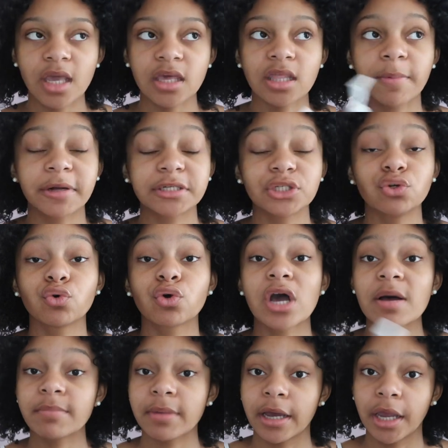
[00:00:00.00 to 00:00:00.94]
the person who
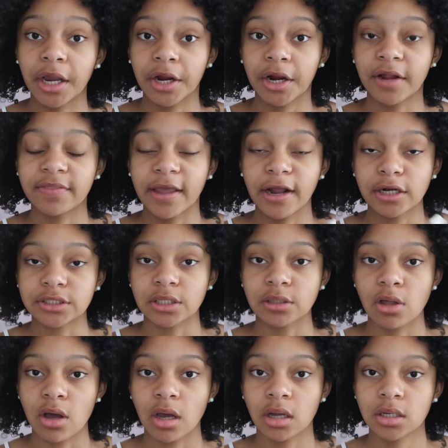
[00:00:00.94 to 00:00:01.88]
cut my hair at the hair
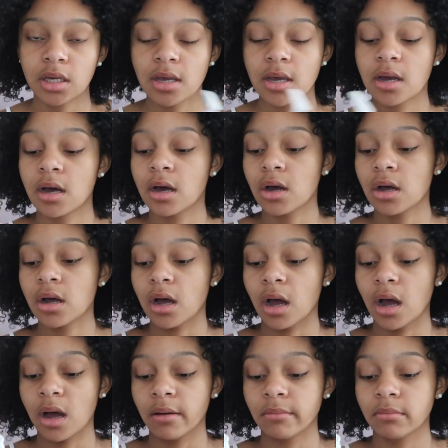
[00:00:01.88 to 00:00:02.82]
salon,
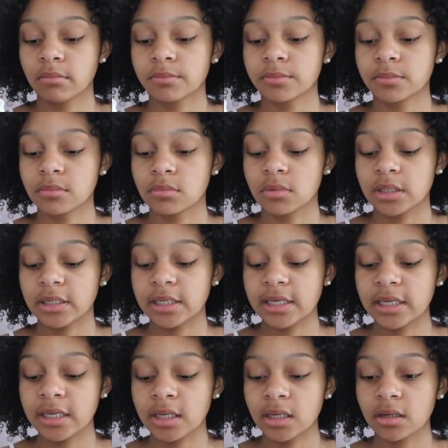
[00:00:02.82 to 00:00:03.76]
um,
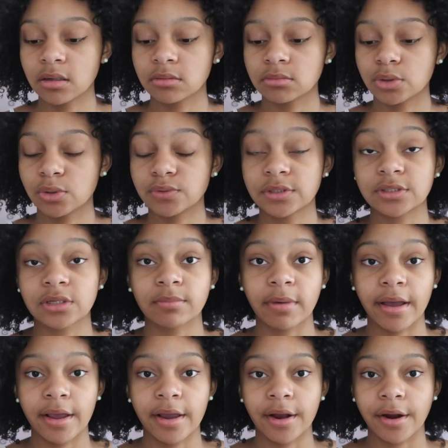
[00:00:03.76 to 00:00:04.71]
he used this on
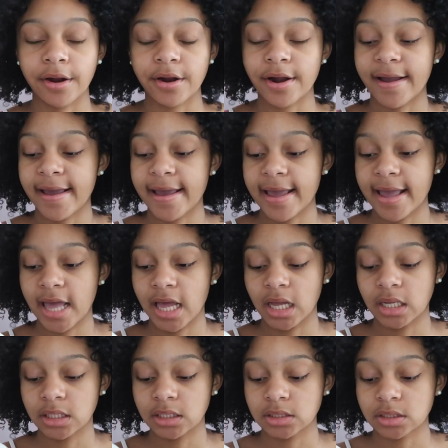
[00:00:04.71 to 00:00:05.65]
my hair,
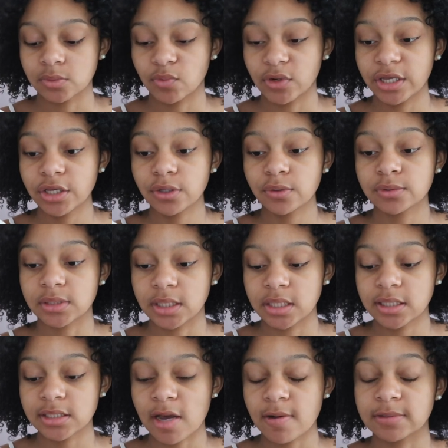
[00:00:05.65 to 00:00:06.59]
and when he used
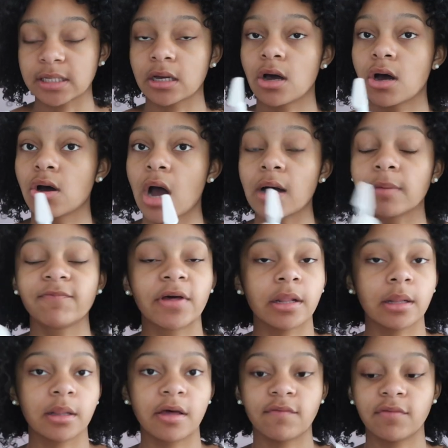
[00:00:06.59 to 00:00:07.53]
this, I was like, oh, I
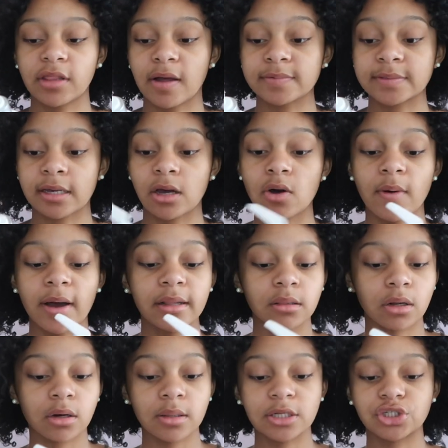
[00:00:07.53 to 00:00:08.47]
fell in love with it. I was like, oh, I
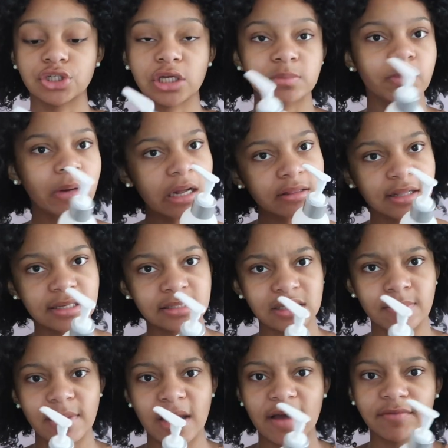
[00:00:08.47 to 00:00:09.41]
literally just bought this.
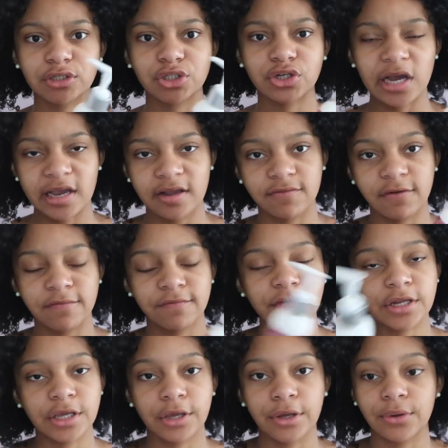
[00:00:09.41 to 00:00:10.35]
I'm gonna have to try it for a
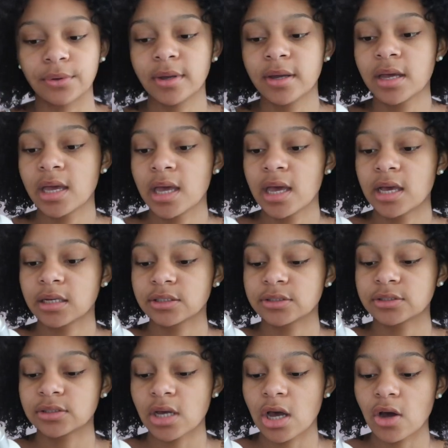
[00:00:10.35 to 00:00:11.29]
video.
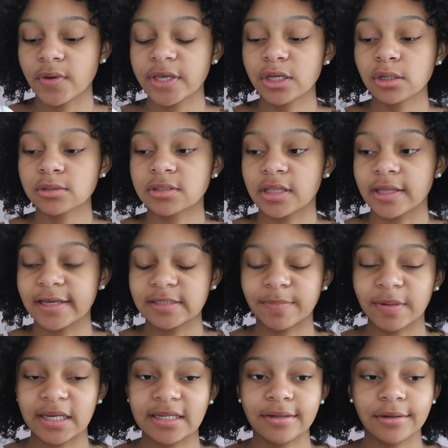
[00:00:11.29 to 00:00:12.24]
So he used this,
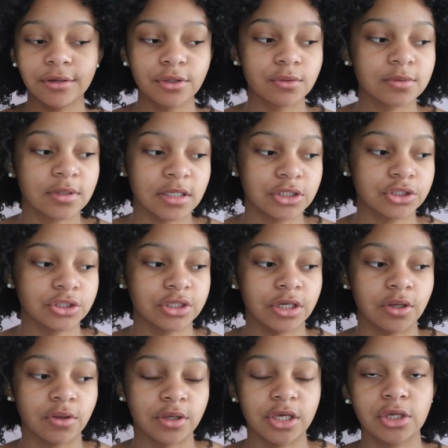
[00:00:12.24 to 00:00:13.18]
but he didn't use this
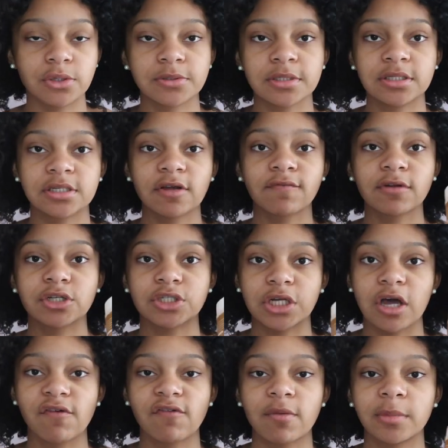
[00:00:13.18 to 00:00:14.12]
gel. He used a different
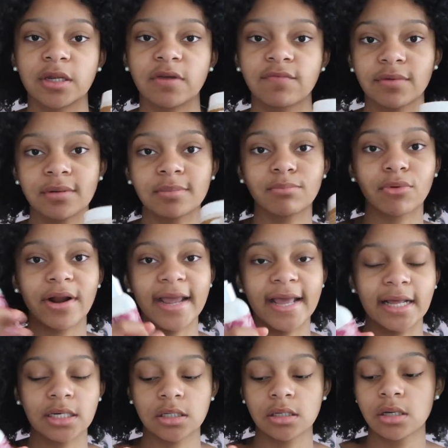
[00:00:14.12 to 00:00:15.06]
gel from a different
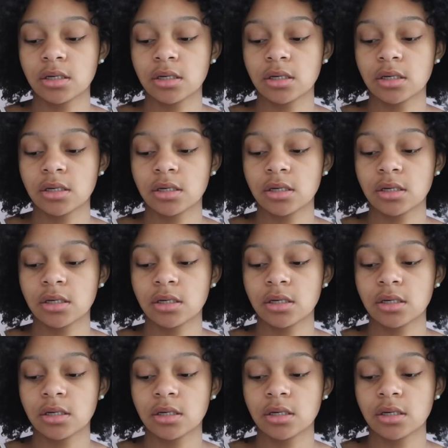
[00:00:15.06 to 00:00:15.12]
brand.